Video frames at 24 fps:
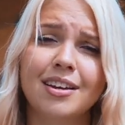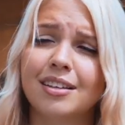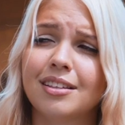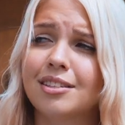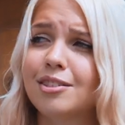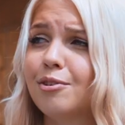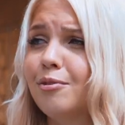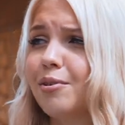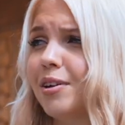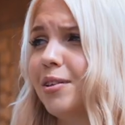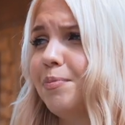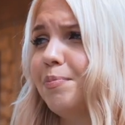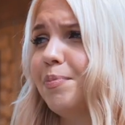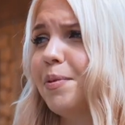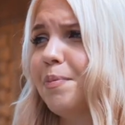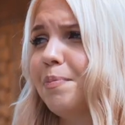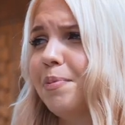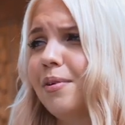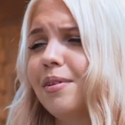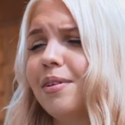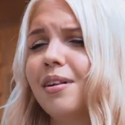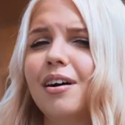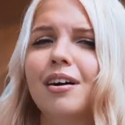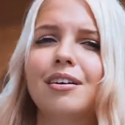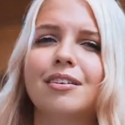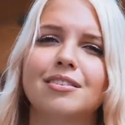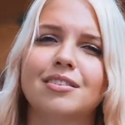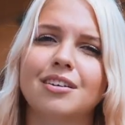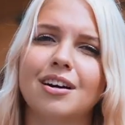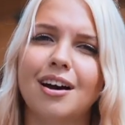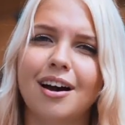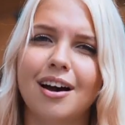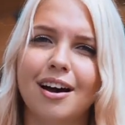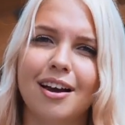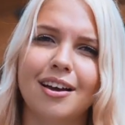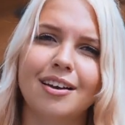So, and people are
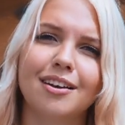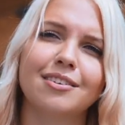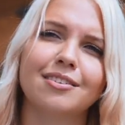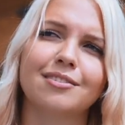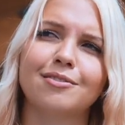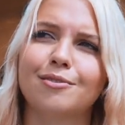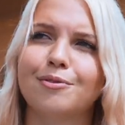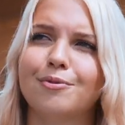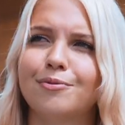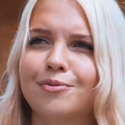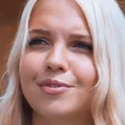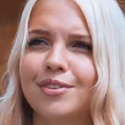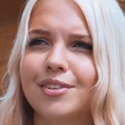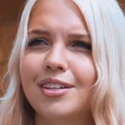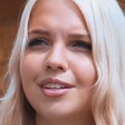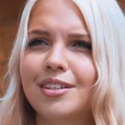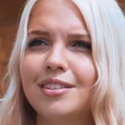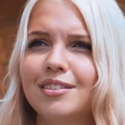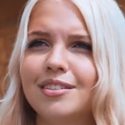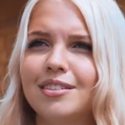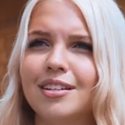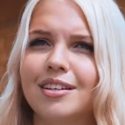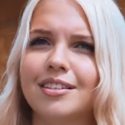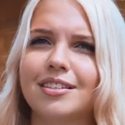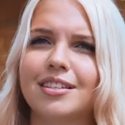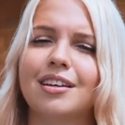tired of this,